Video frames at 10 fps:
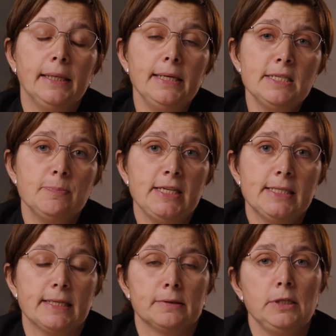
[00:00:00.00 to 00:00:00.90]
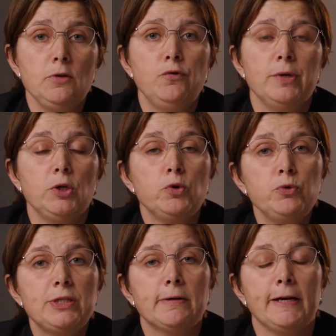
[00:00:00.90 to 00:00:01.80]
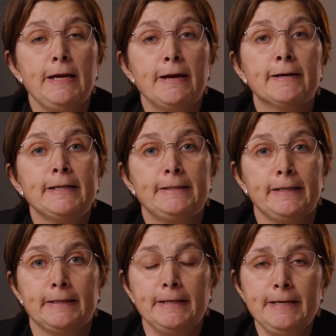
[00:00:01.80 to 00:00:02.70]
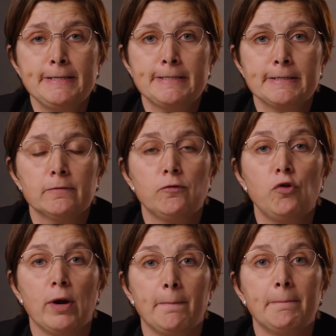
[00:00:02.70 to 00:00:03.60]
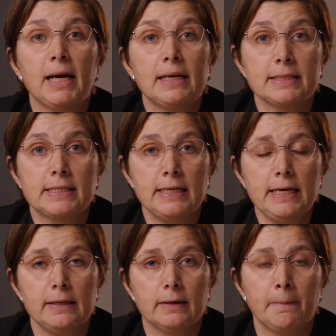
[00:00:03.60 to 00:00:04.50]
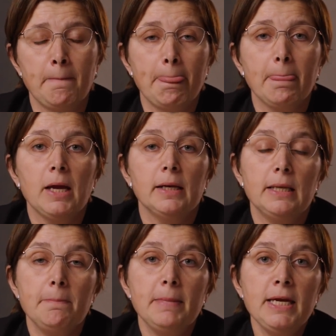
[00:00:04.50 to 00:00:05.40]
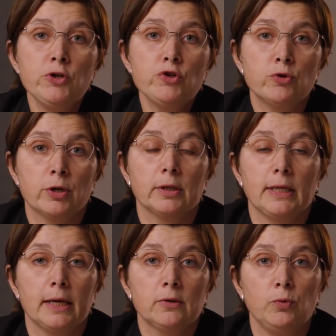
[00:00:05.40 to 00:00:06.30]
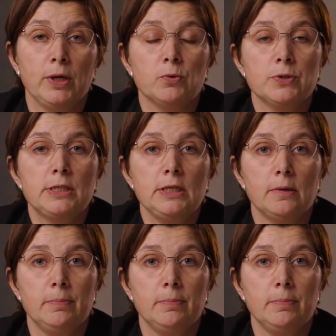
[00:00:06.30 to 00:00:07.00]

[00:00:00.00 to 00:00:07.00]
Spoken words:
This means that if we use AI techniques for unbalanced data, the measure that we considered